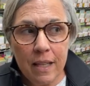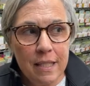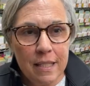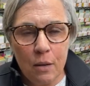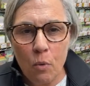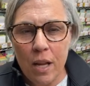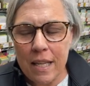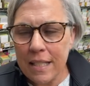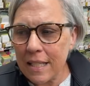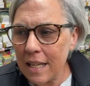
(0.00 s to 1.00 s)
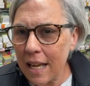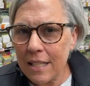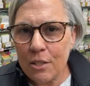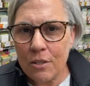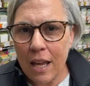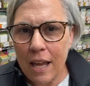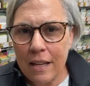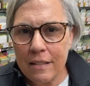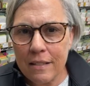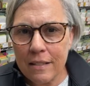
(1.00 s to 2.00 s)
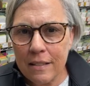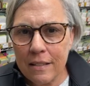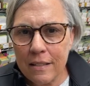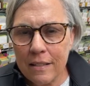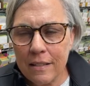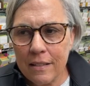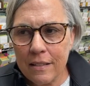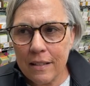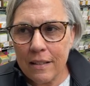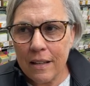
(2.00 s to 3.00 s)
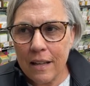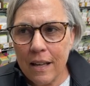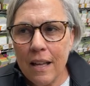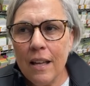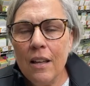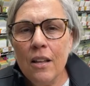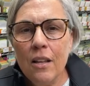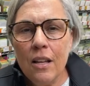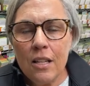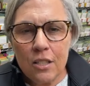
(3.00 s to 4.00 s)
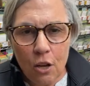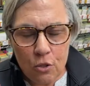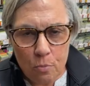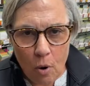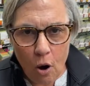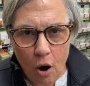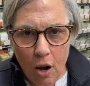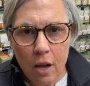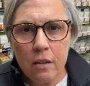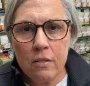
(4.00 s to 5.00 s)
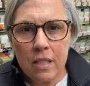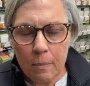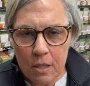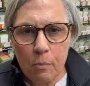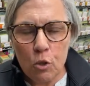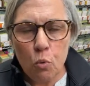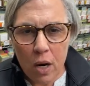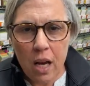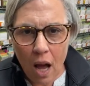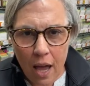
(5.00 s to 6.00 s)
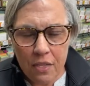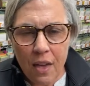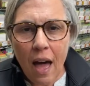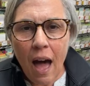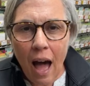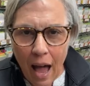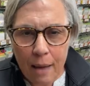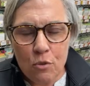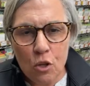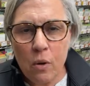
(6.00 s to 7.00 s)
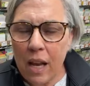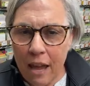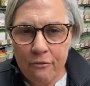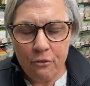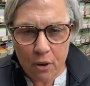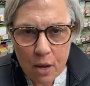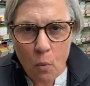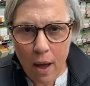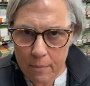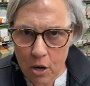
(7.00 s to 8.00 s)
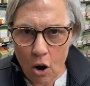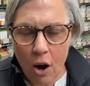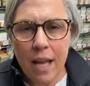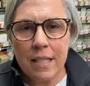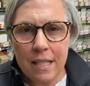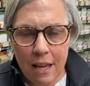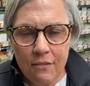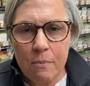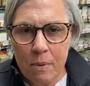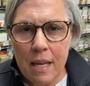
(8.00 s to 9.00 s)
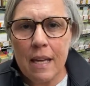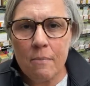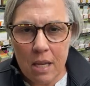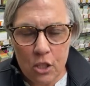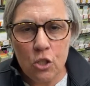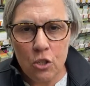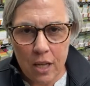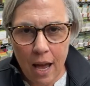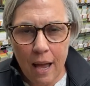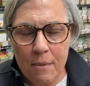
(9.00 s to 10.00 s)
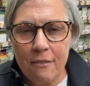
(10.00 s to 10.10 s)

Let's see. What is today, Suzanne? Today is the 28th, tomorrow's the 29th. So tomorrow, September 29th, I am doing a free webinar at 7 p.m. Eastern Time.